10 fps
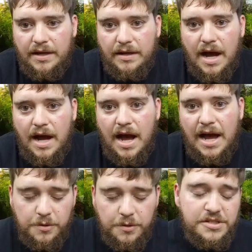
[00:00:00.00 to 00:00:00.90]
I
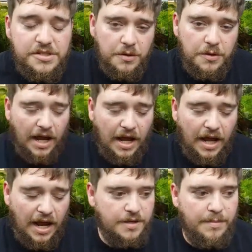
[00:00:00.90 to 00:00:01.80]
used to do a live
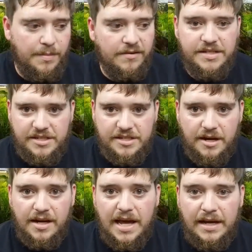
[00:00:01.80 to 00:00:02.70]
stream every
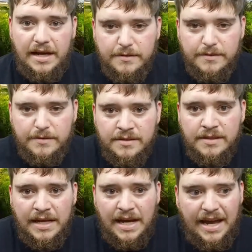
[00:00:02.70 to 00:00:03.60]
Sunday,
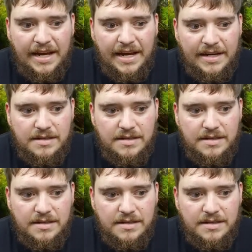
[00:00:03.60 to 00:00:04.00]
and